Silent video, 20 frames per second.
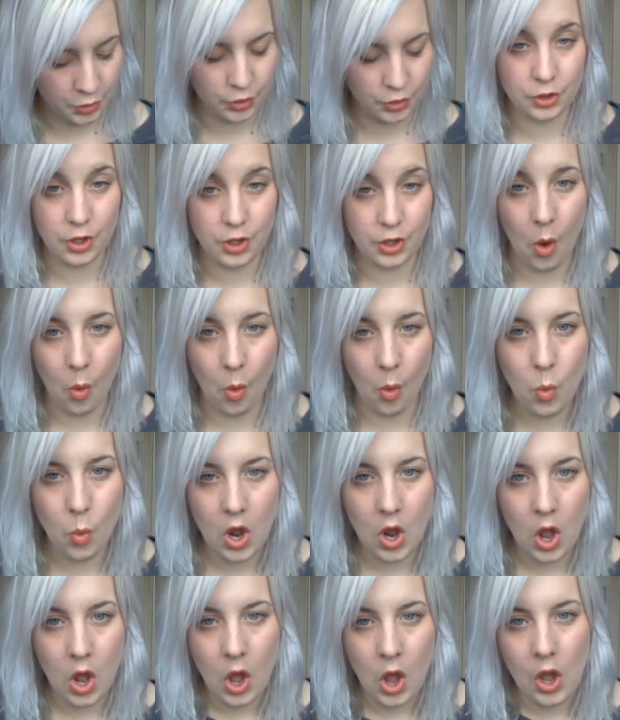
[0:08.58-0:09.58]
So
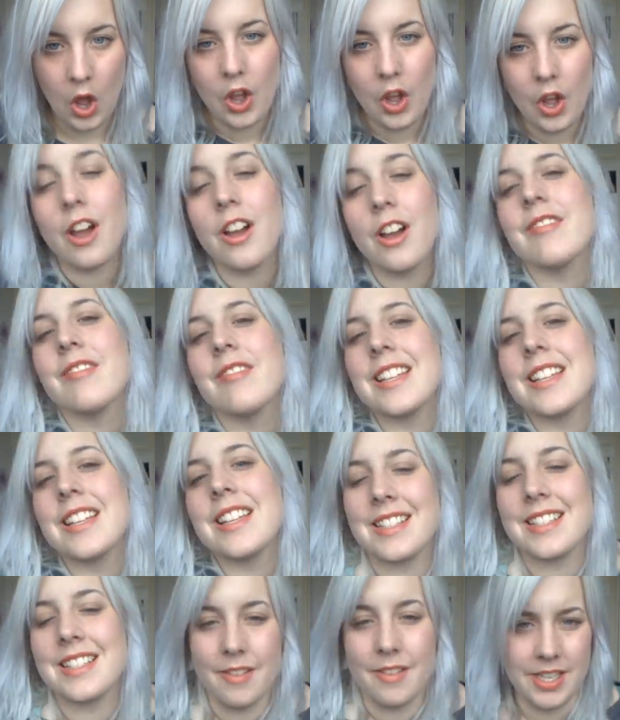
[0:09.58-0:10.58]
hopefully
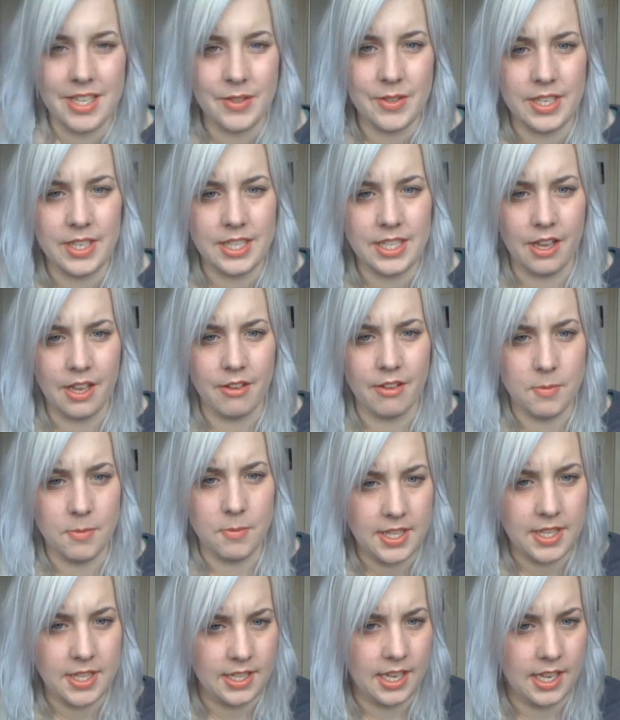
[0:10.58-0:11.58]
this one is going to
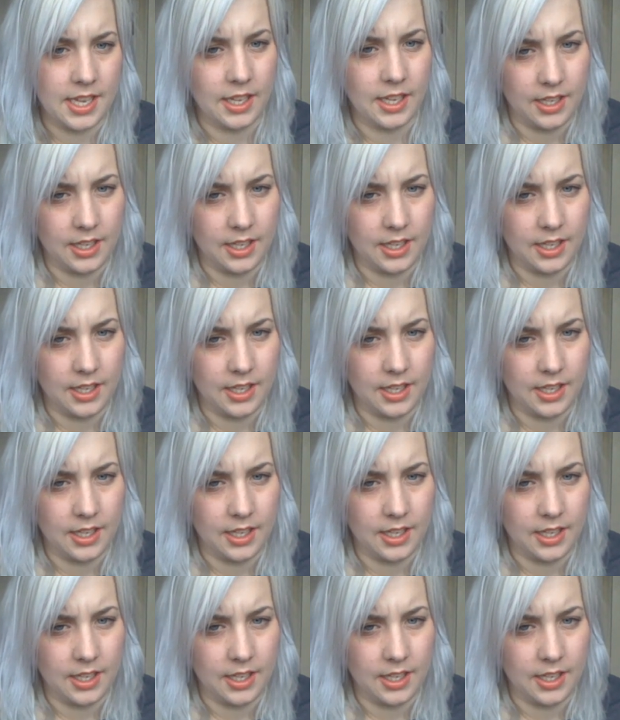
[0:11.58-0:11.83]
be in sync.